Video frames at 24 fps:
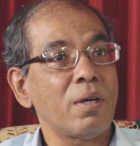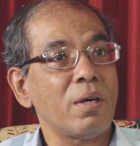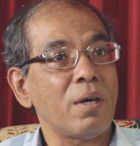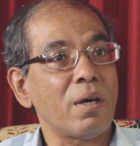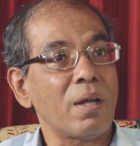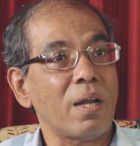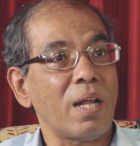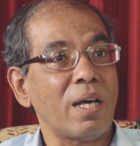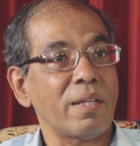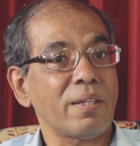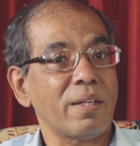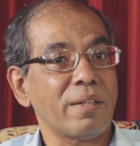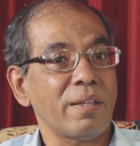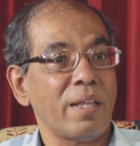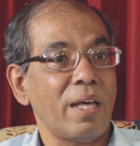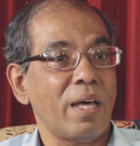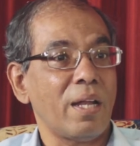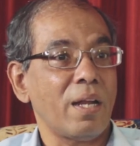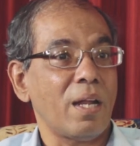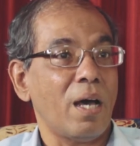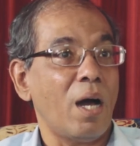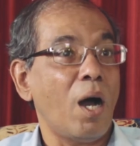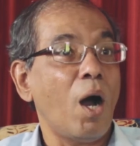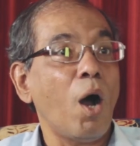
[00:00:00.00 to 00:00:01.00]
rather
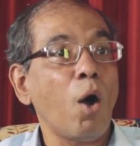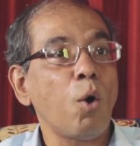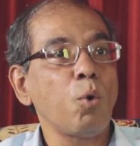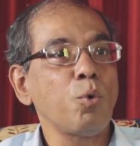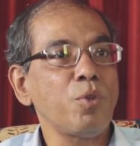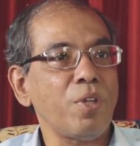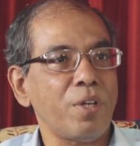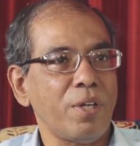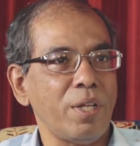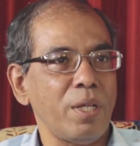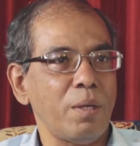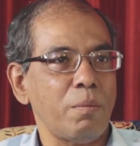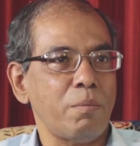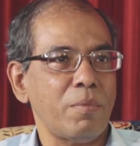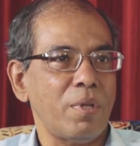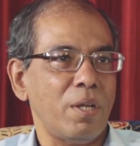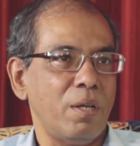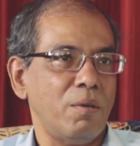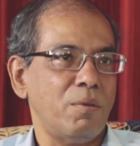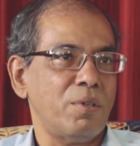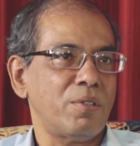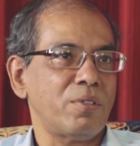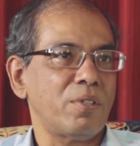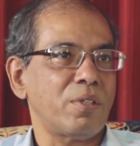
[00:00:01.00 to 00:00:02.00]
than how the team
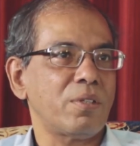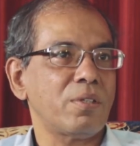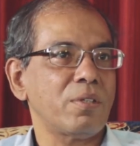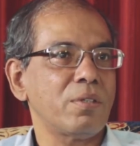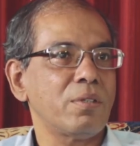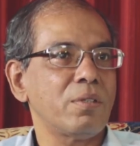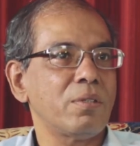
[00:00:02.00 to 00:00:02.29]
delivers it.